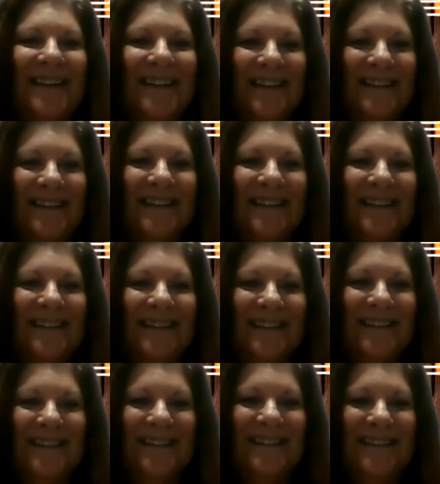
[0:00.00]

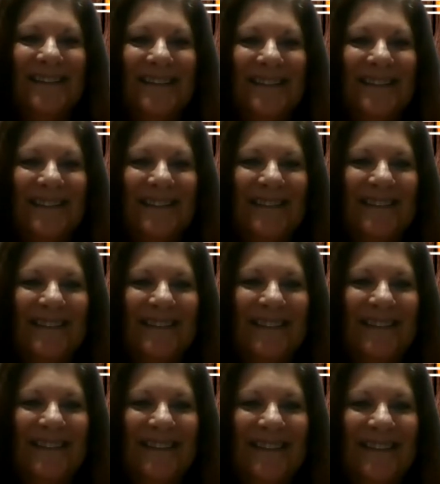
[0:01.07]

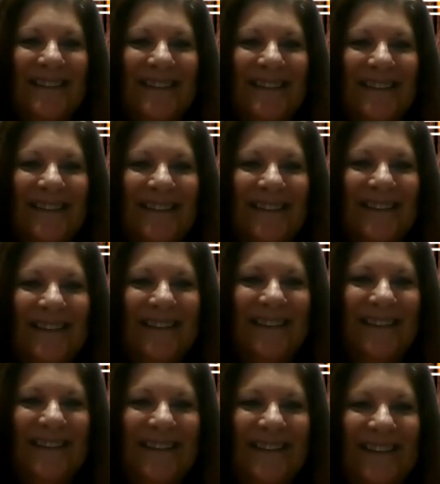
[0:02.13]

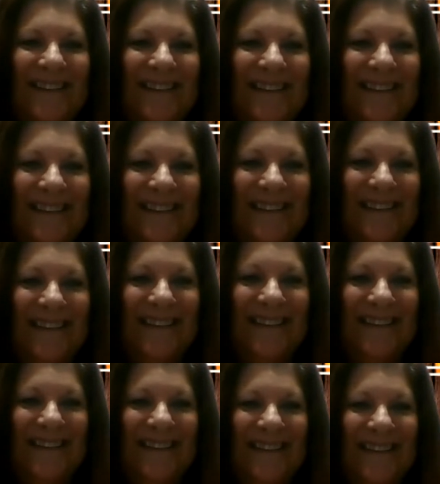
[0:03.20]

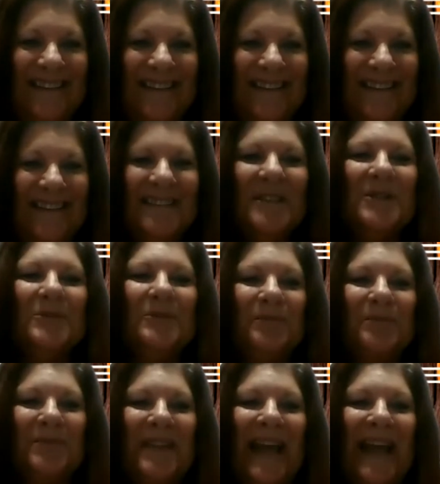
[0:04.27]

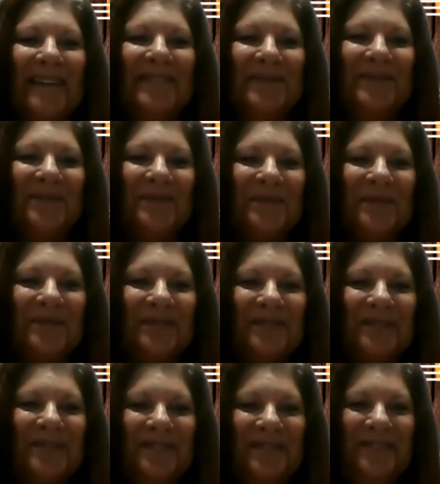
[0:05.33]

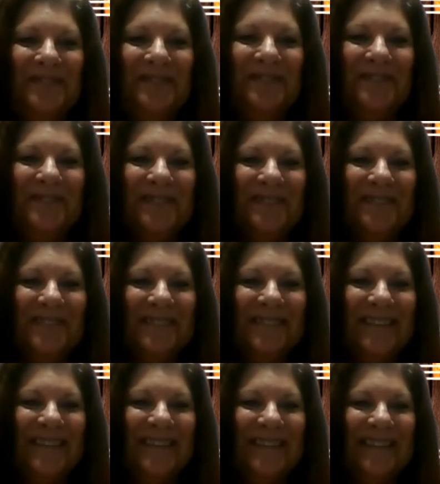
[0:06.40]

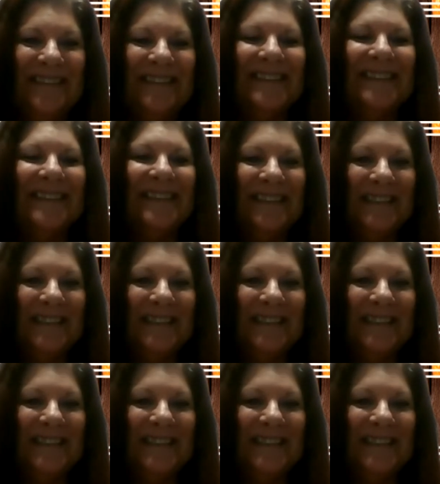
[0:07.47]
(silent)